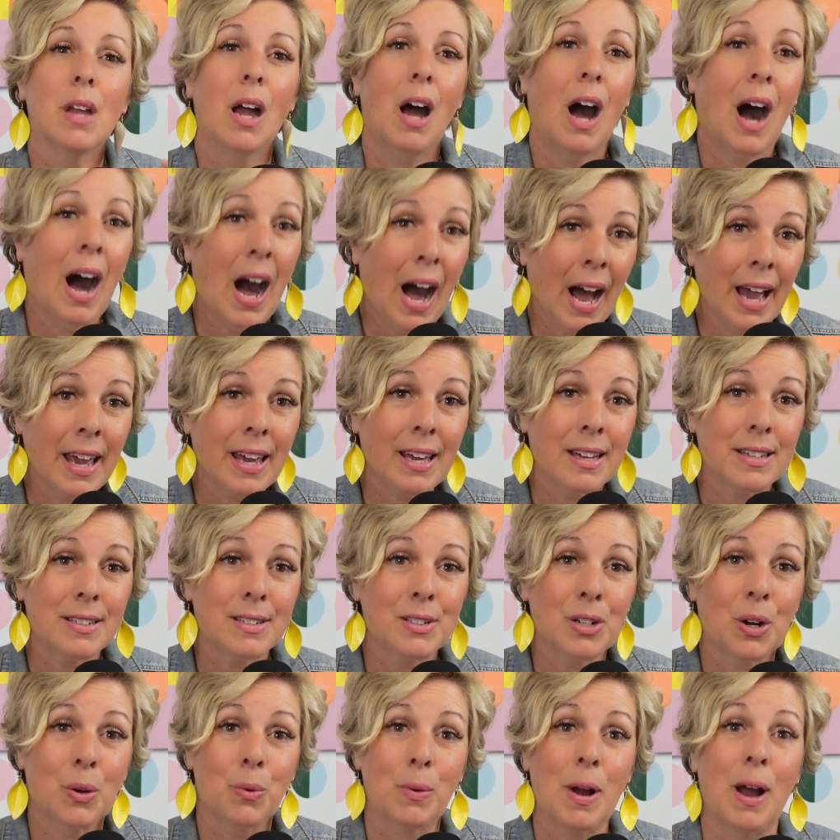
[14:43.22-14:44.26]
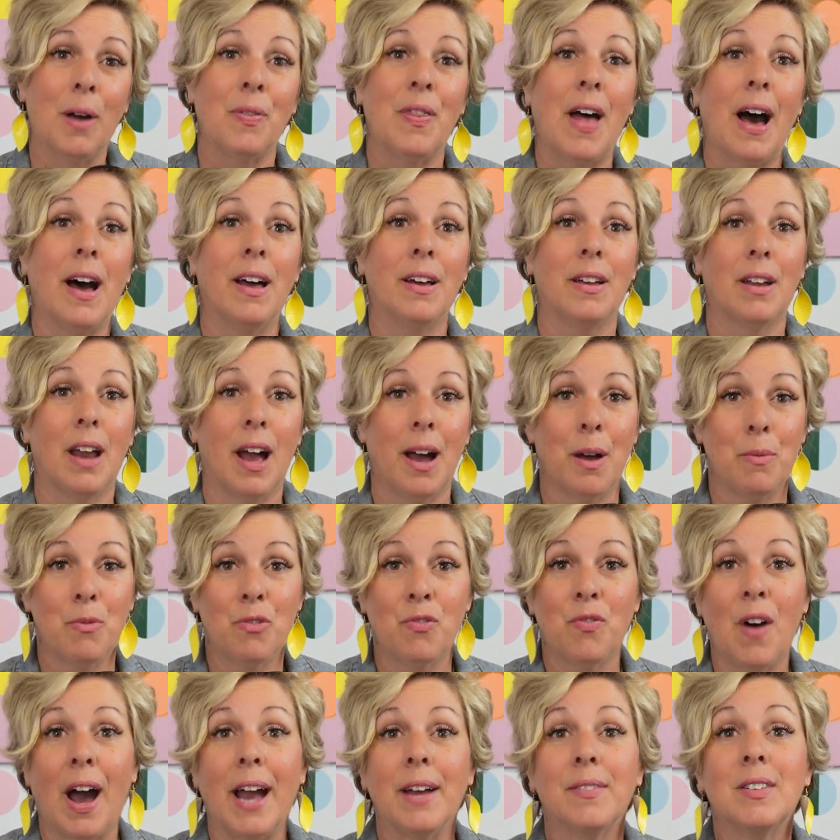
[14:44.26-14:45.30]
highest around that
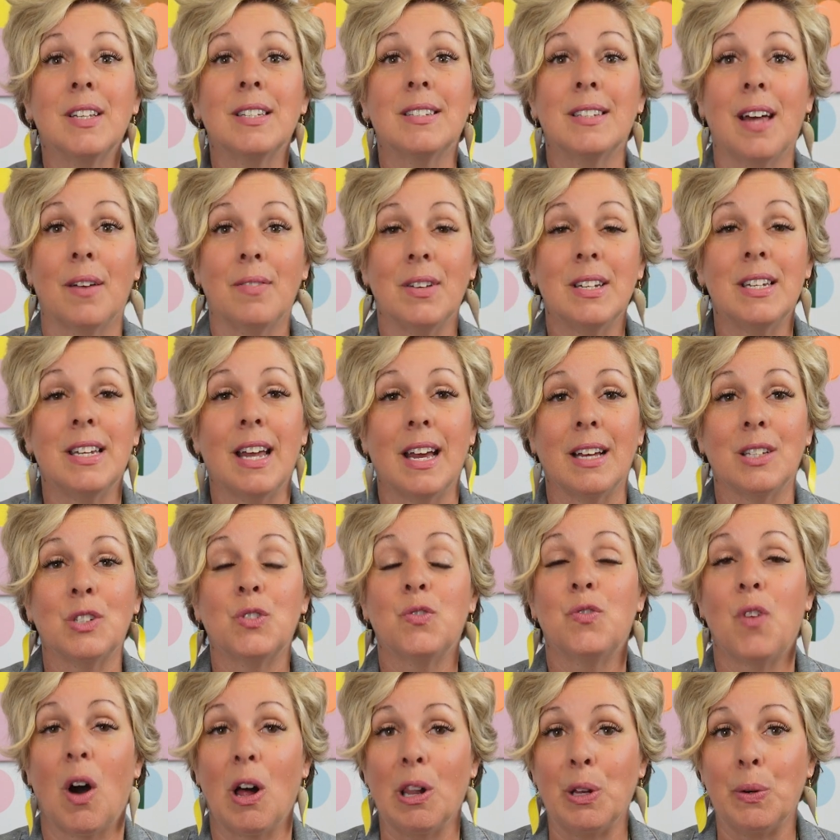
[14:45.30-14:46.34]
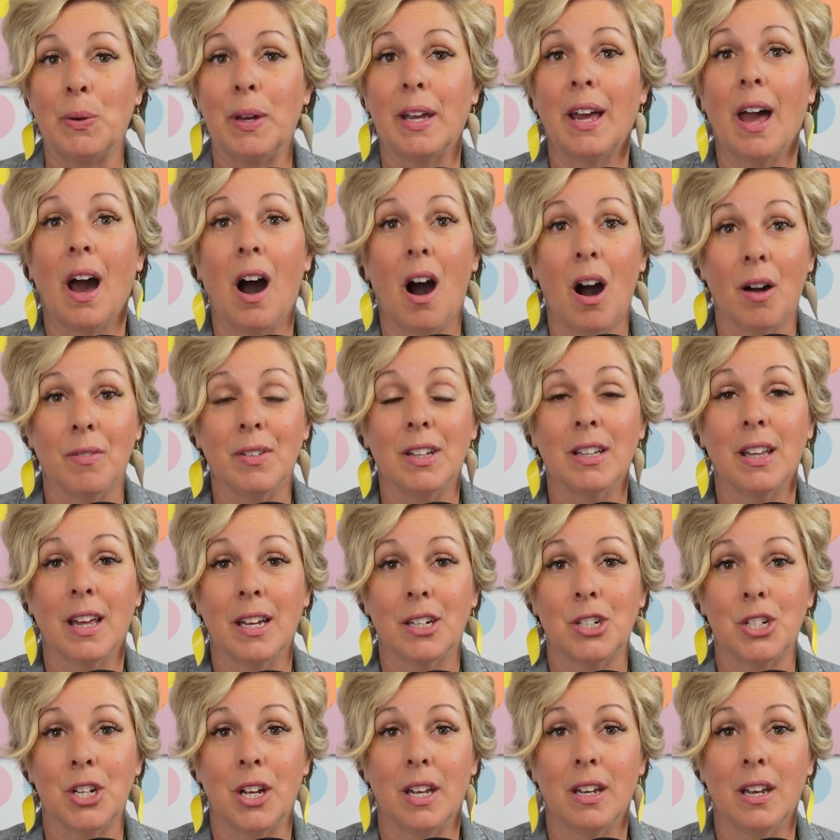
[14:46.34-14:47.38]
5 to 7 days following
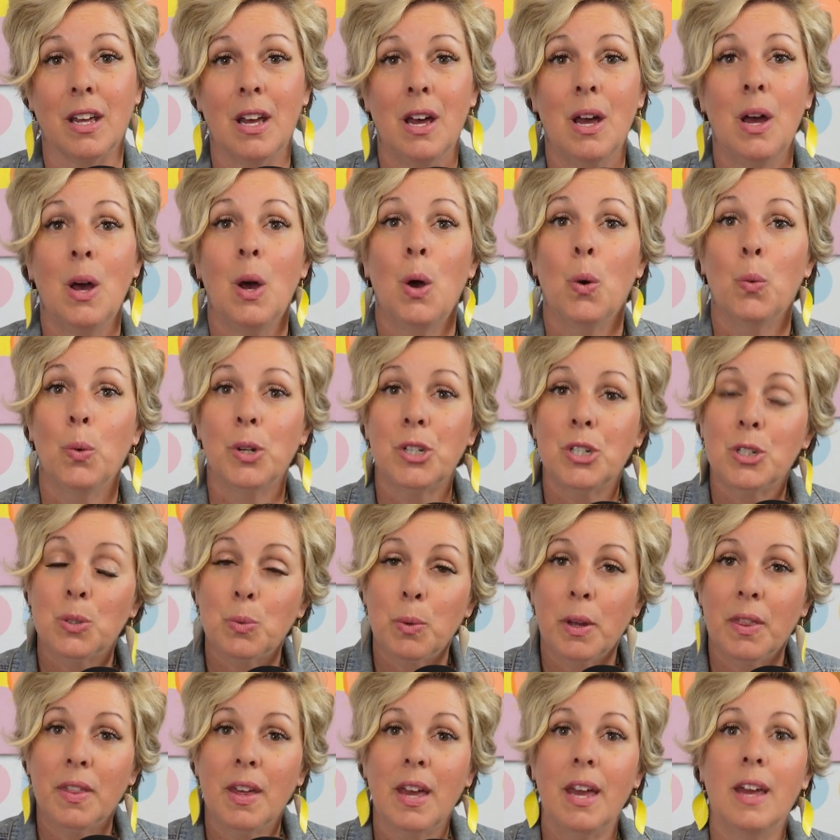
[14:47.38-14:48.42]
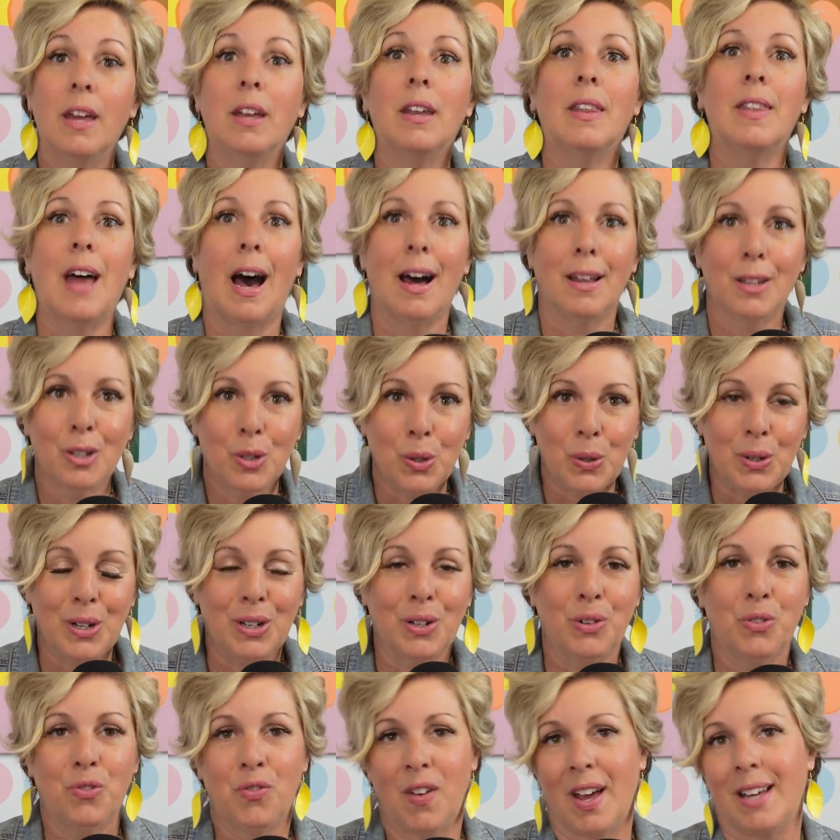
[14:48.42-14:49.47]
ovulation, which is within that
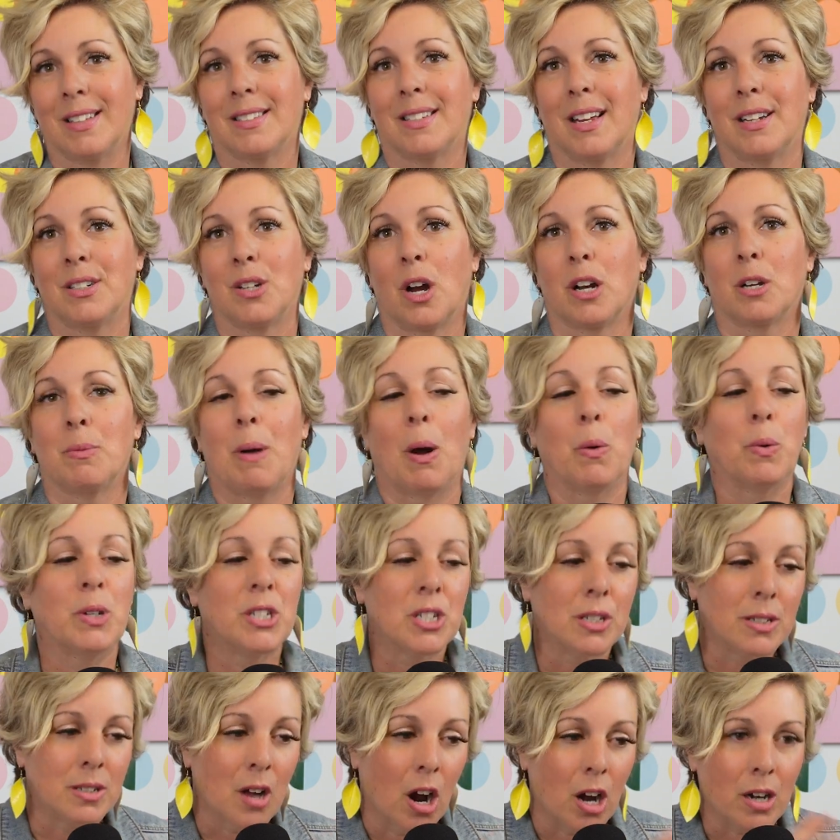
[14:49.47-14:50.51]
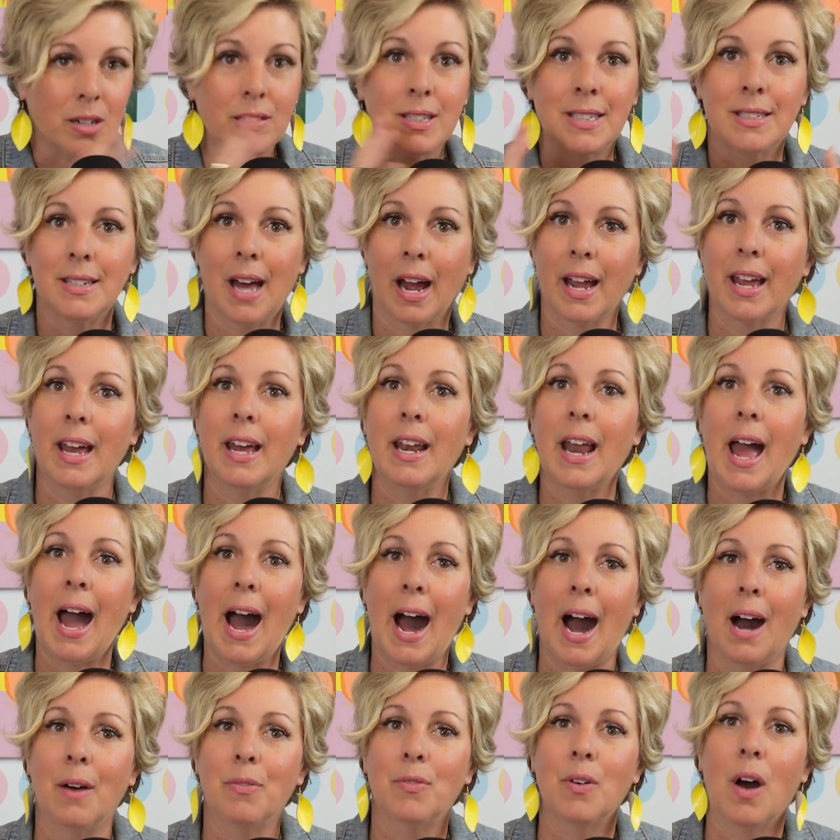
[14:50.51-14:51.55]
luteal phase I talked about, which is our second
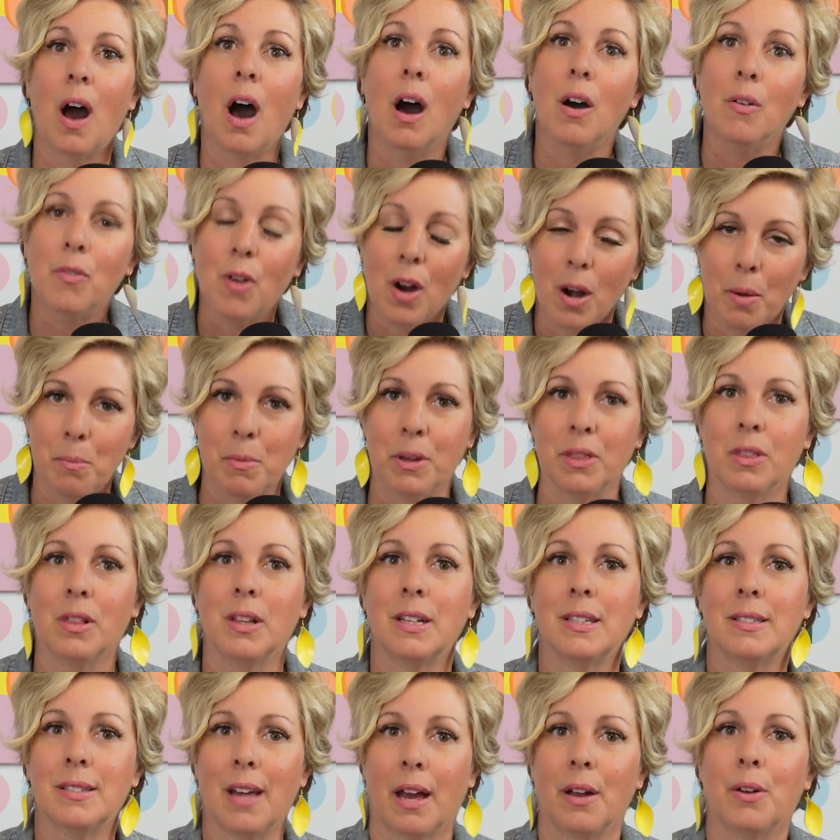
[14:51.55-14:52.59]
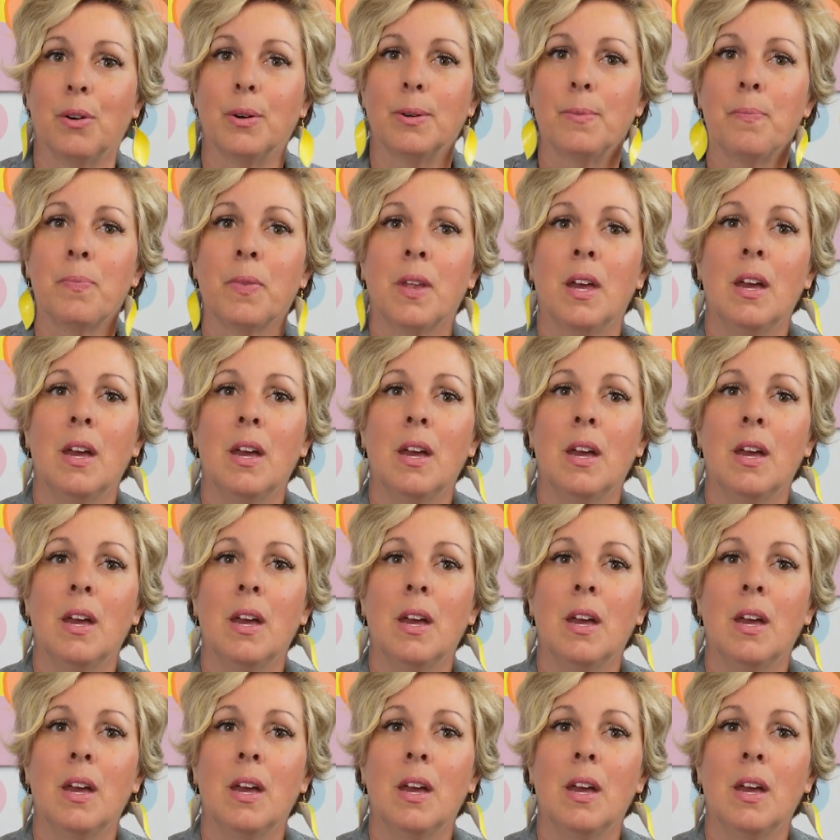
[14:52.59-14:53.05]
half of our monthly cycle.